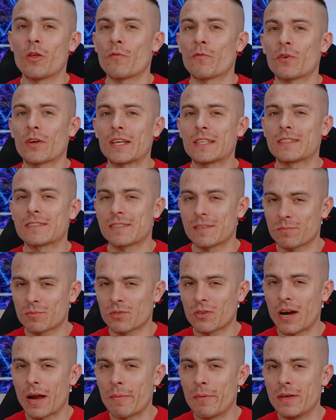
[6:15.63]
Don't forget to
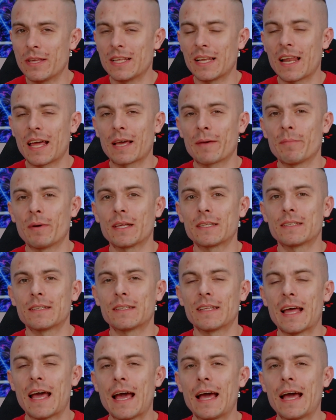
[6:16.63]
subscribe, hit the like button,